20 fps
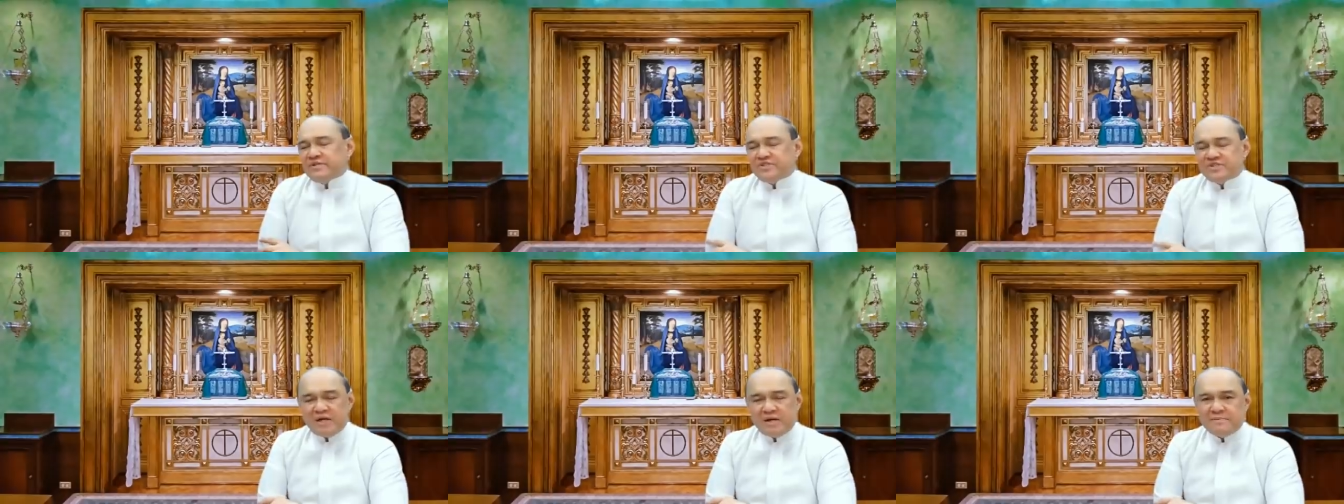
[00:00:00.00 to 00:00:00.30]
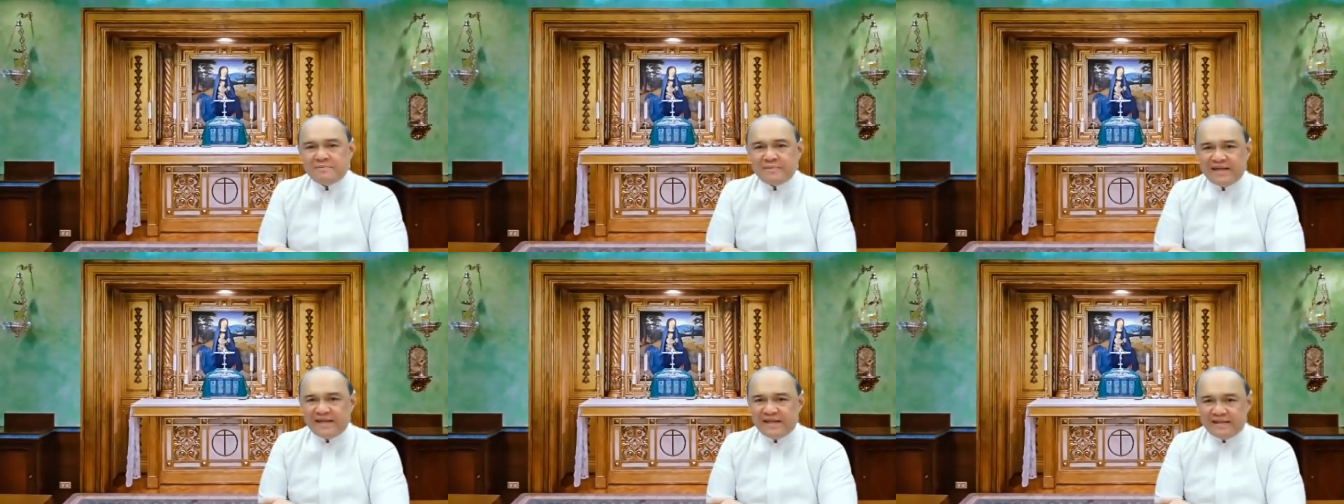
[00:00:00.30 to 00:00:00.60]

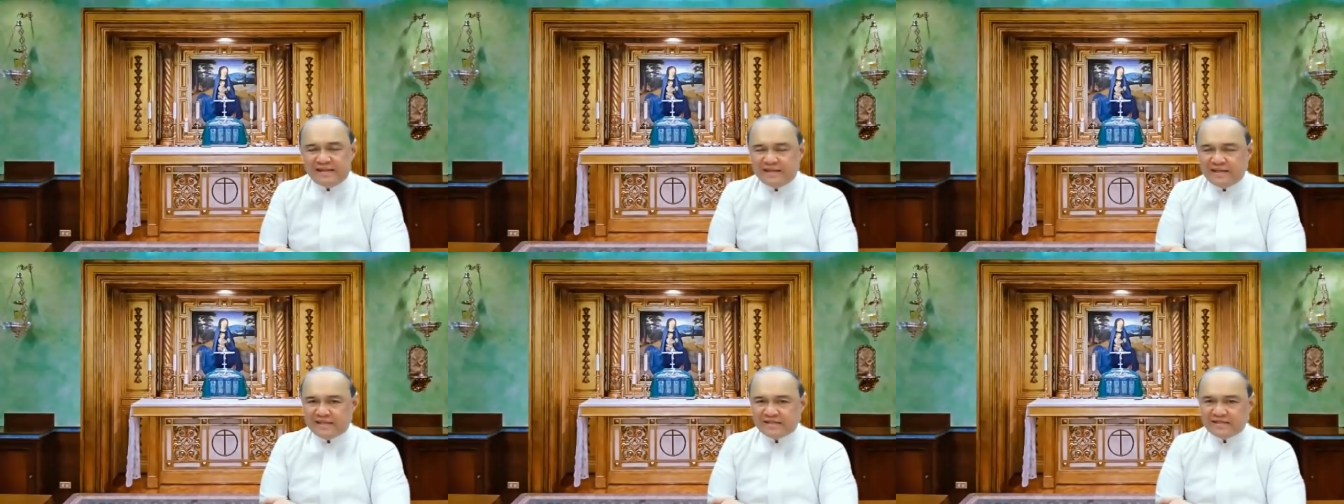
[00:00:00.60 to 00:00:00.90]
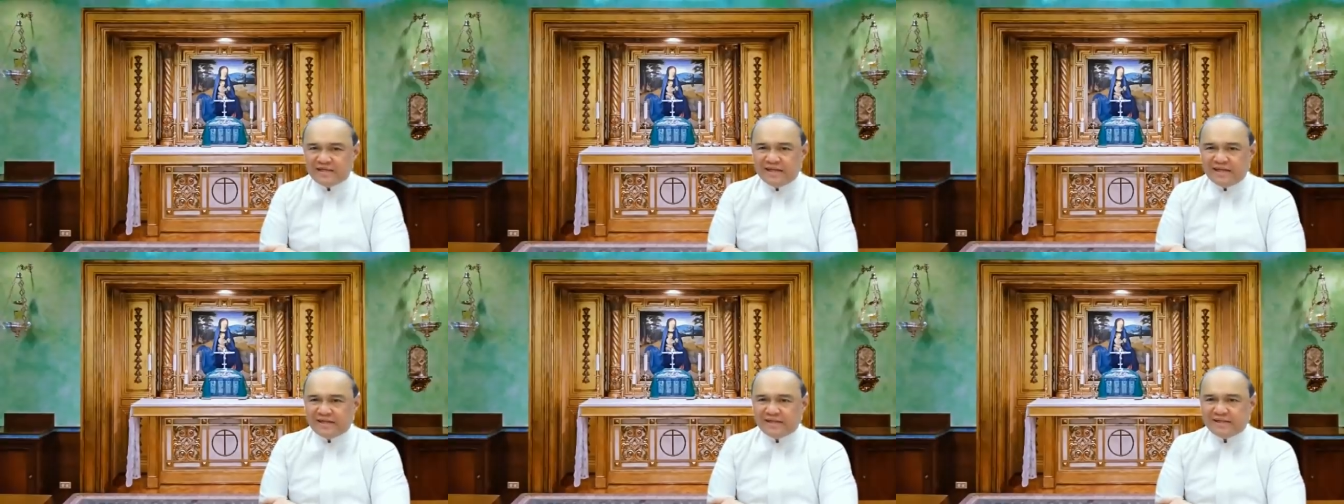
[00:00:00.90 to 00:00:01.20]
Germany and
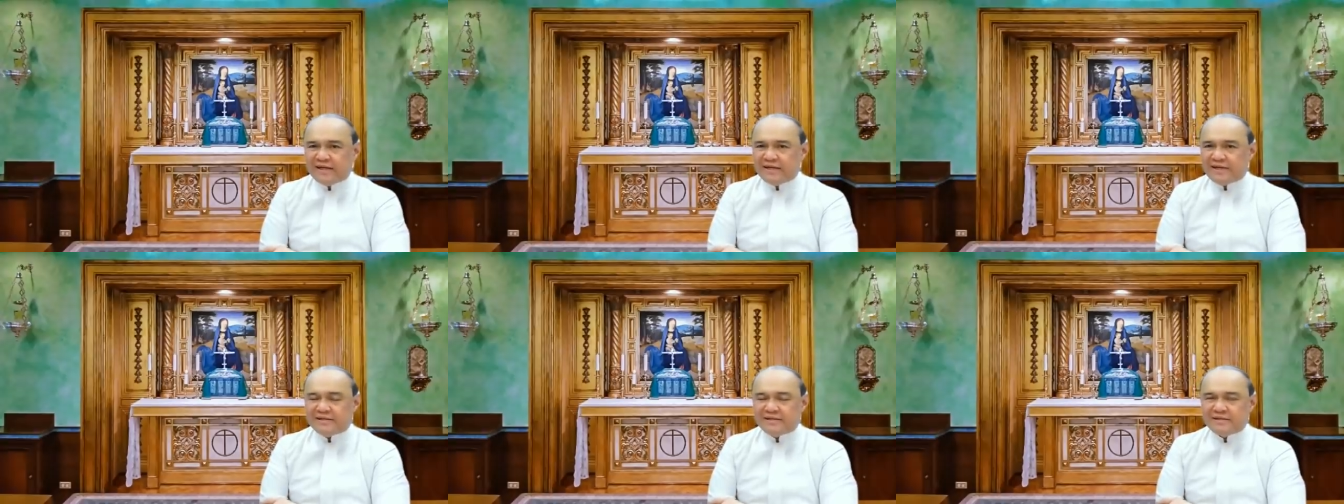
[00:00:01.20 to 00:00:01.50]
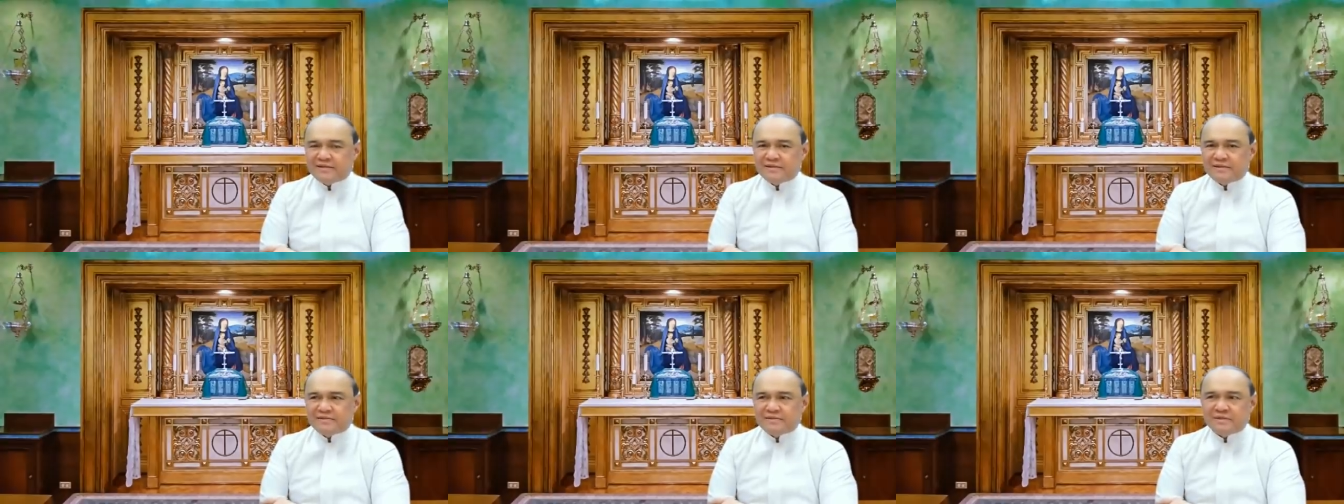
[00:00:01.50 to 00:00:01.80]
things like that.
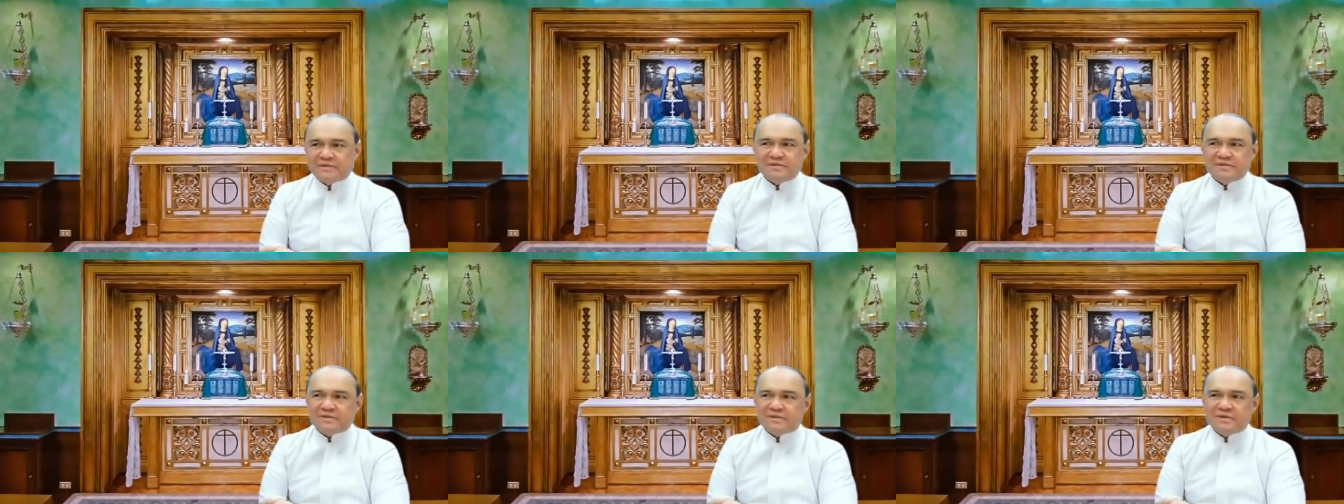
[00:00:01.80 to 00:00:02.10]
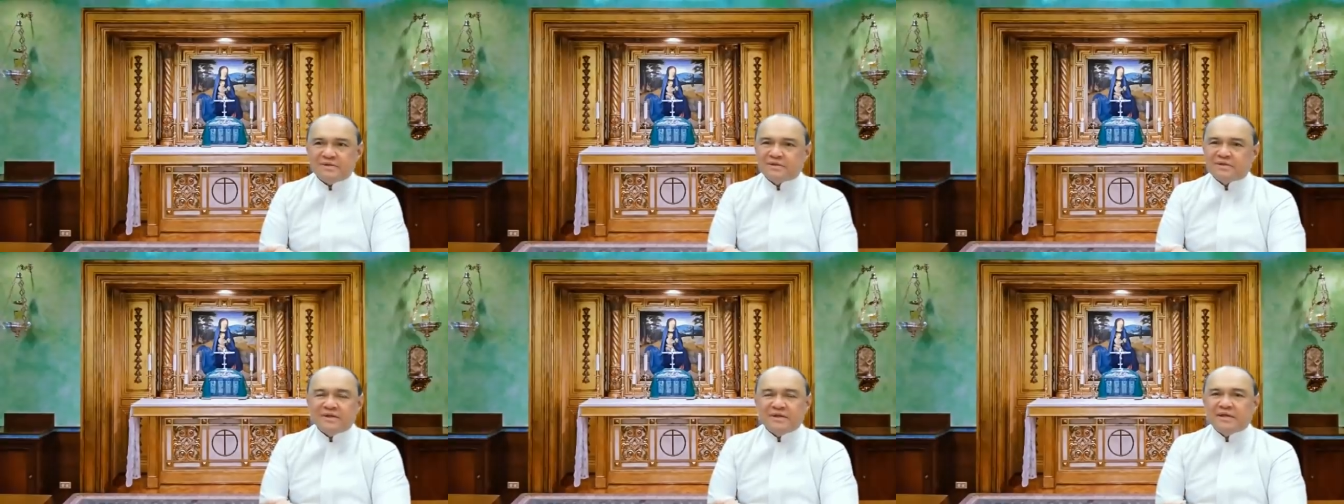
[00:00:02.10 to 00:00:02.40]
No, no, no.